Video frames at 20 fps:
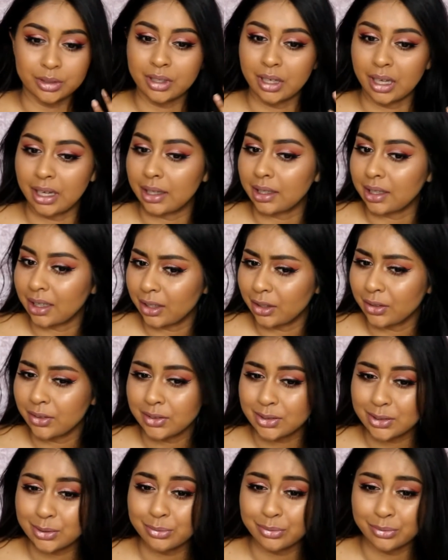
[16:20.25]
Like, it
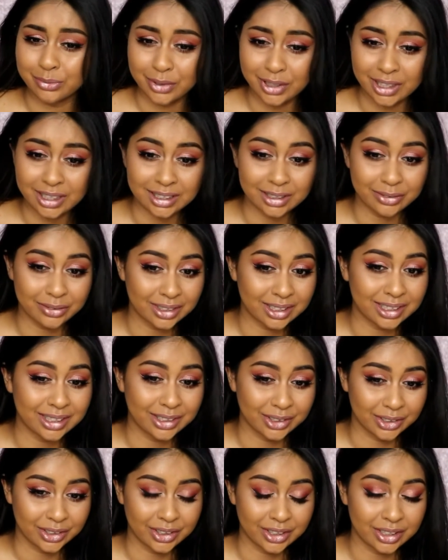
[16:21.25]
looks really, really
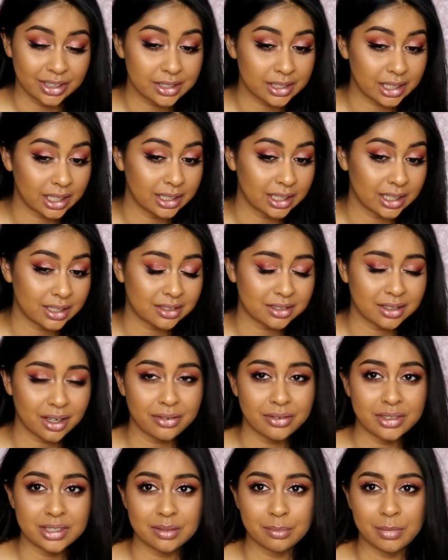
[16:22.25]
good, and their
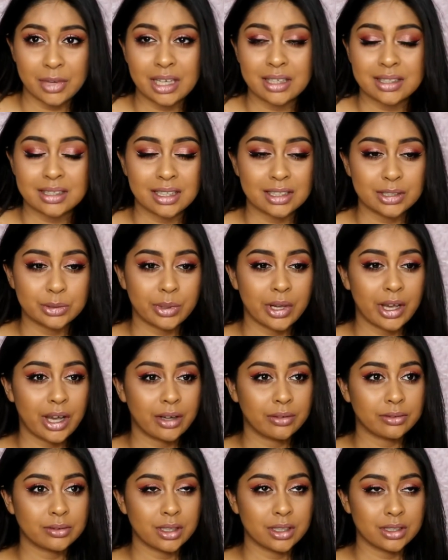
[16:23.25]
stuff is amazing. That's why I
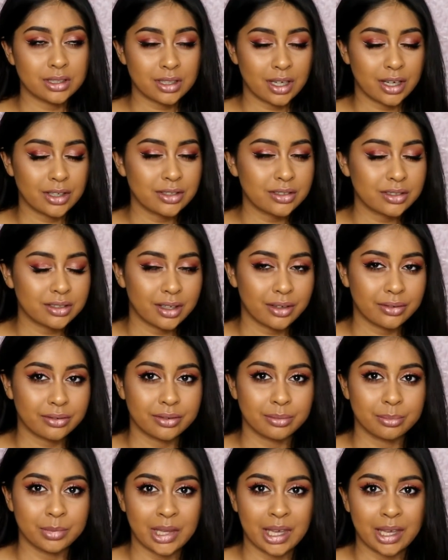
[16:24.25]
have a ton of stuff
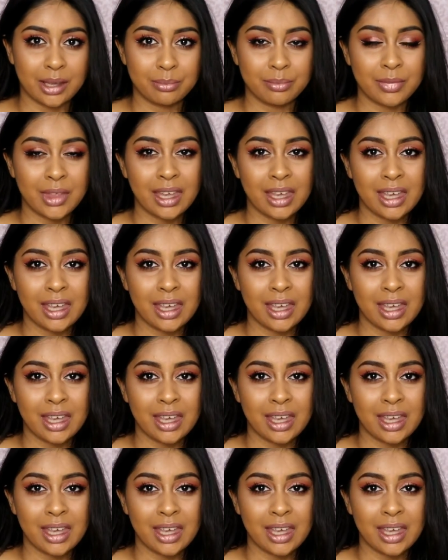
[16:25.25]
from them.